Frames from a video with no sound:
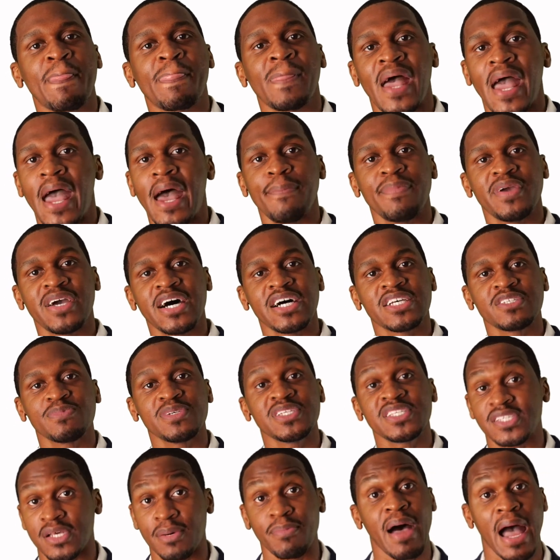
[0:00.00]
Happy husband,
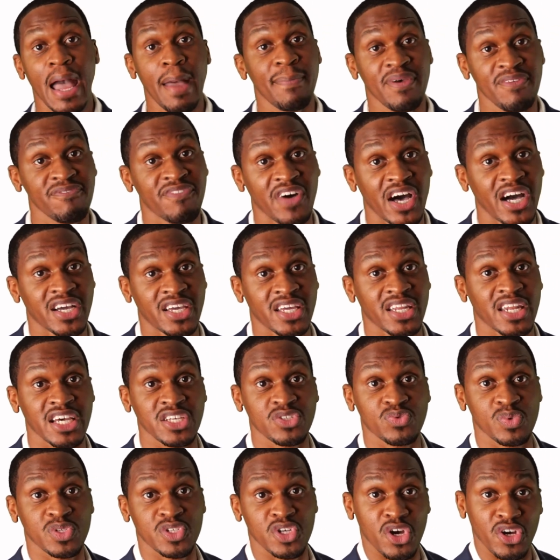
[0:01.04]
somebody been fucking. That's
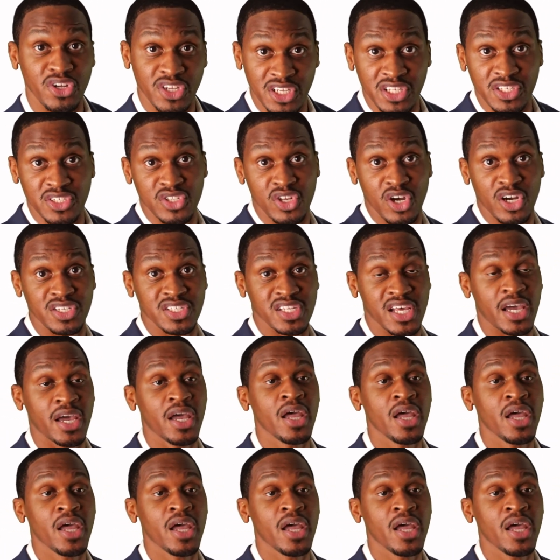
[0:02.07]
what y'all need to start saying.